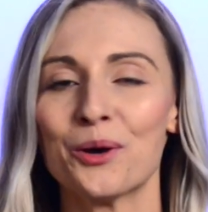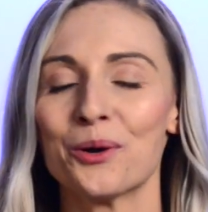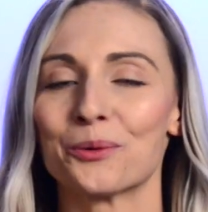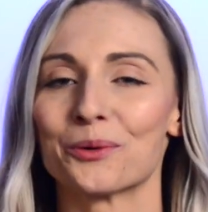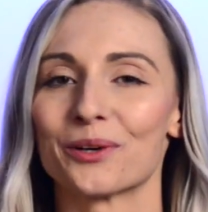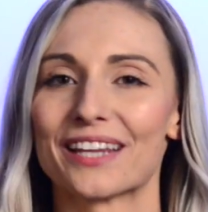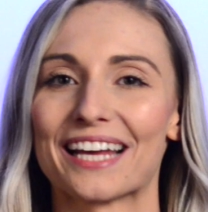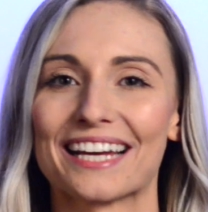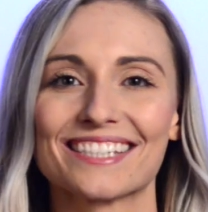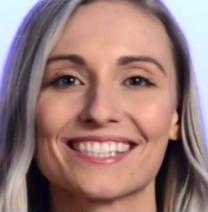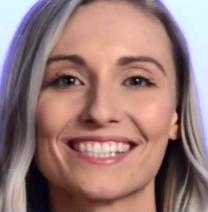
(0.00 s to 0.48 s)

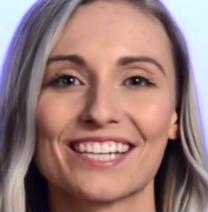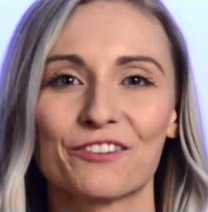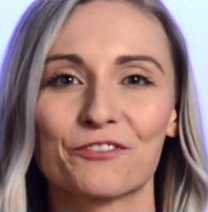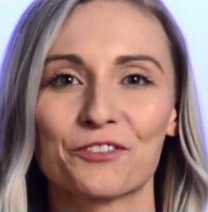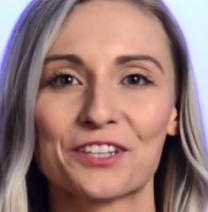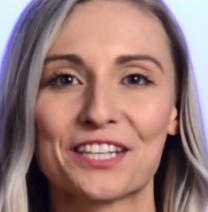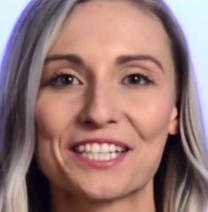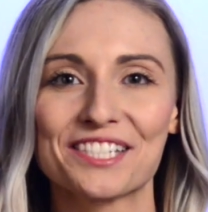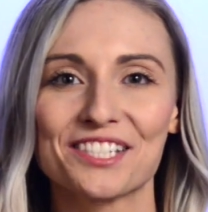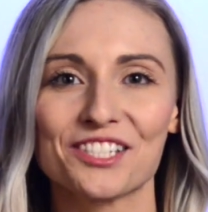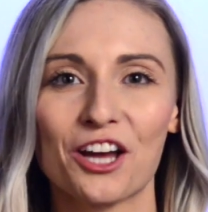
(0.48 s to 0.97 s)
Well, that's it
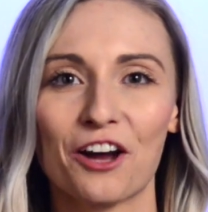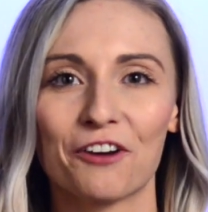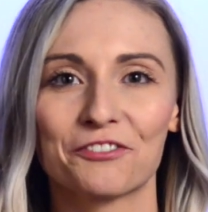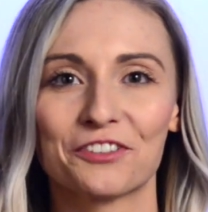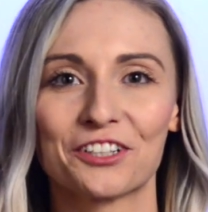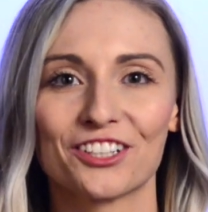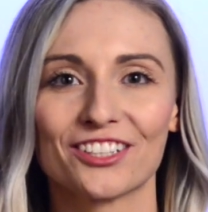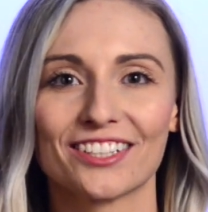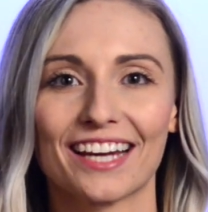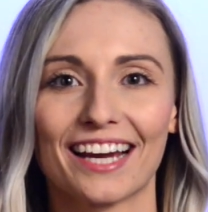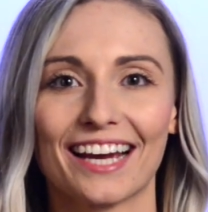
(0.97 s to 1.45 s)
for this SAW
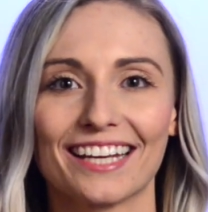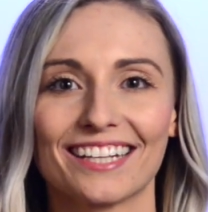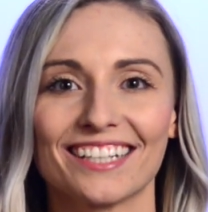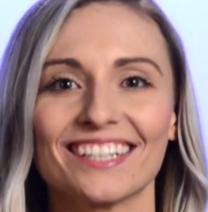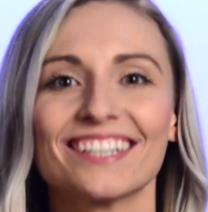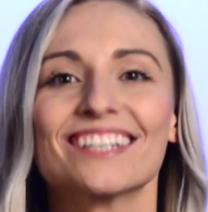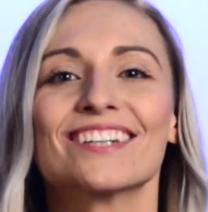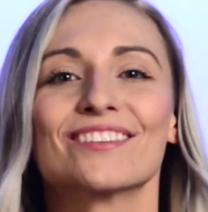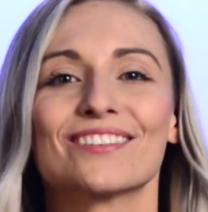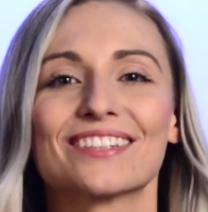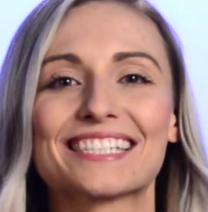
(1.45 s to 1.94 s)
Field Guide.
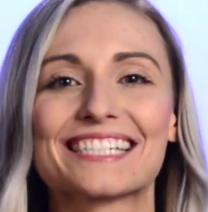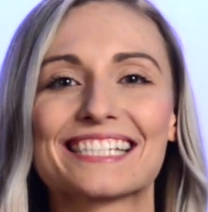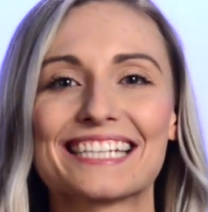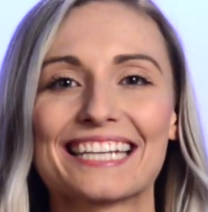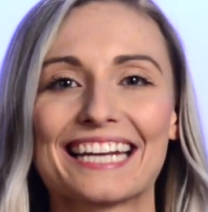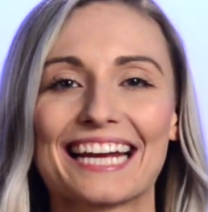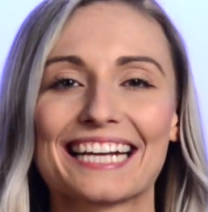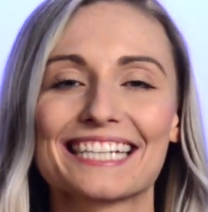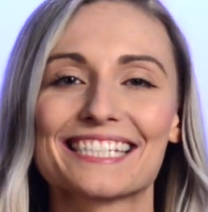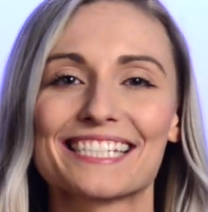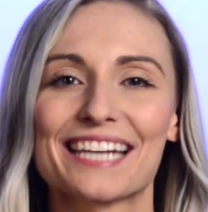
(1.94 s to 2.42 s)
We'll see you
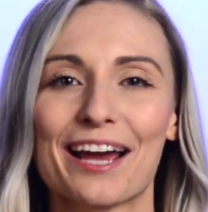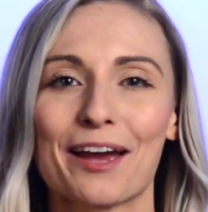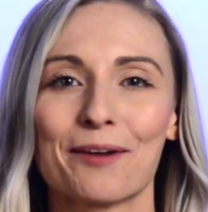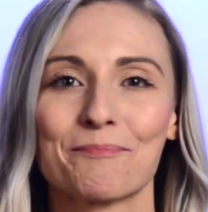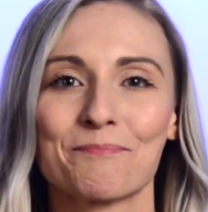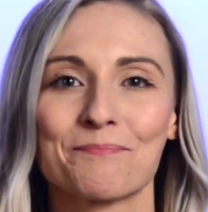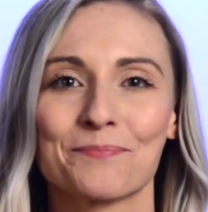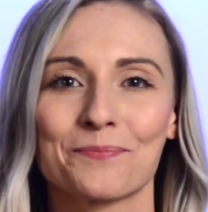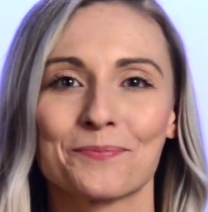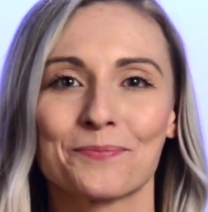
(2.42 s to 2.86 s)
next time.